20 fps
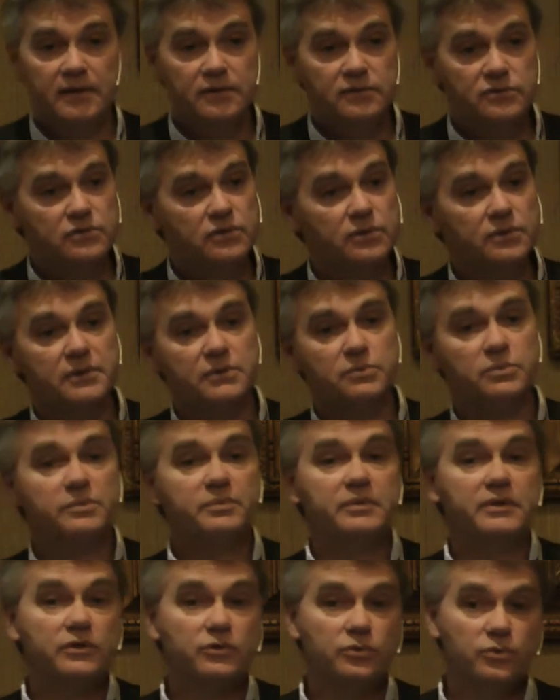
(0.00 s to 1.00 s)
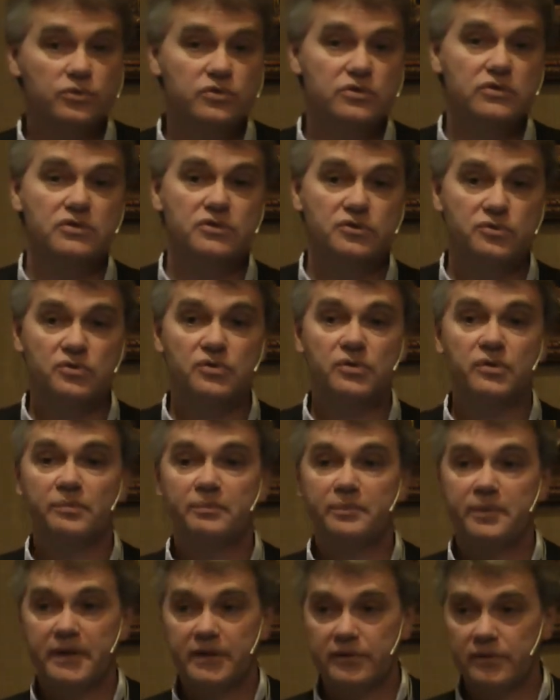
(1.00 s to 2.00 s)
So it would be useless to
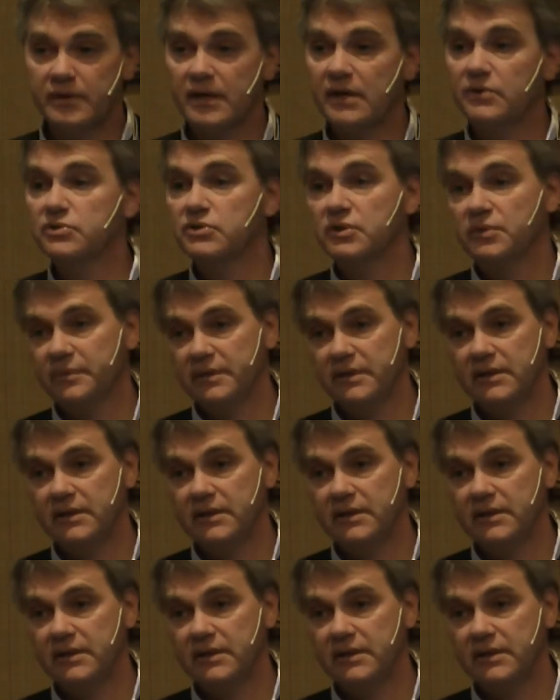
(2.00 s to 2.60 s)
compare on outcome